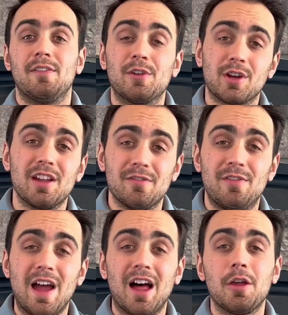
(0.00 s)
you're getting
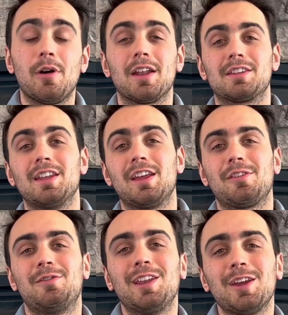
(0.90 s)
value out of today's
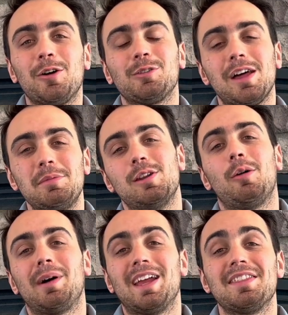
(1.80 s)
video, let me know
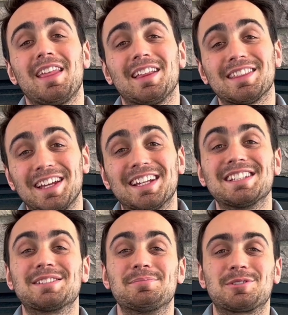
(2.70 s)
by hitting that like and
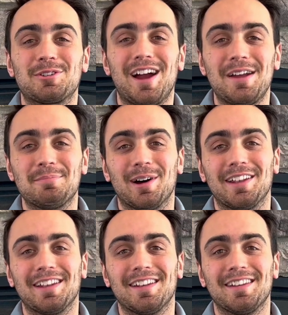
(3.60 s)
subscribe button.